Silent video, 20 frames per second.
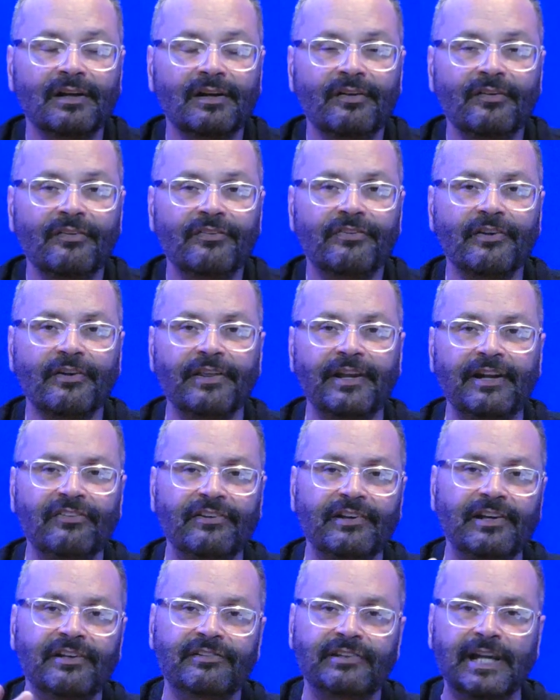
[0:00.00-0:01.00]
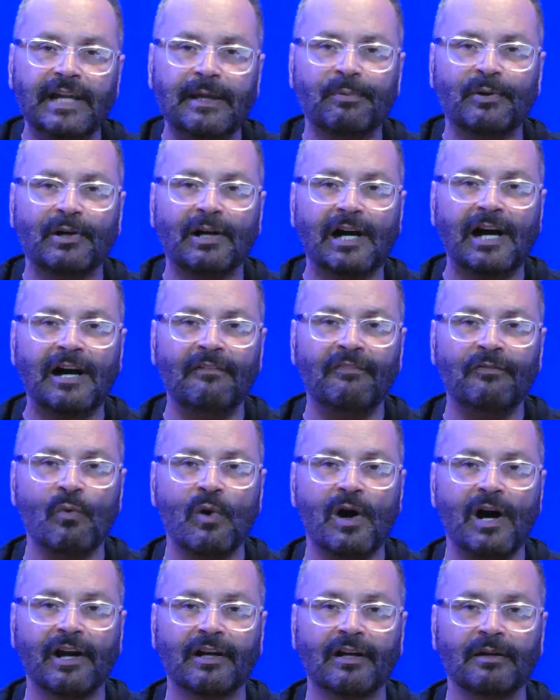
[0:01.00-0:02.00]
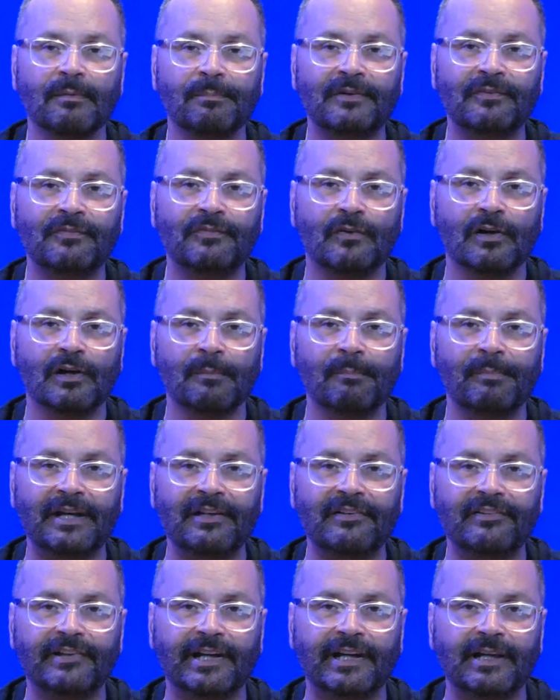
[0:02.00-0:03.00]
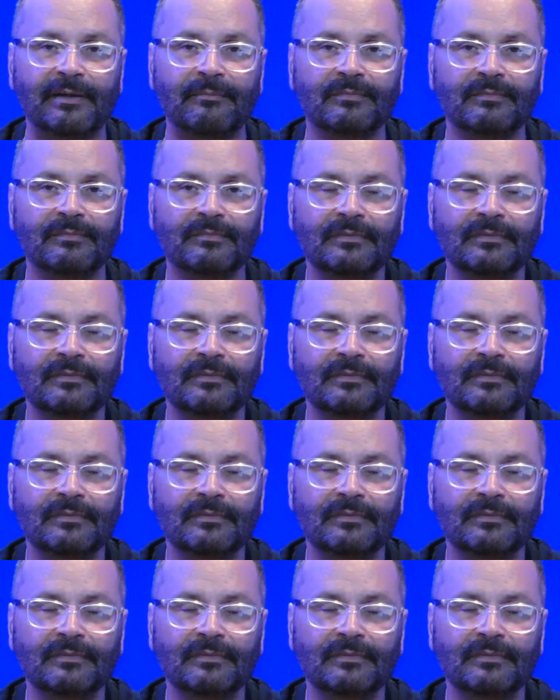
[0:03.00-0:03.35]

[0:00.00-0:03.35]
So they say taper off water before bedtime.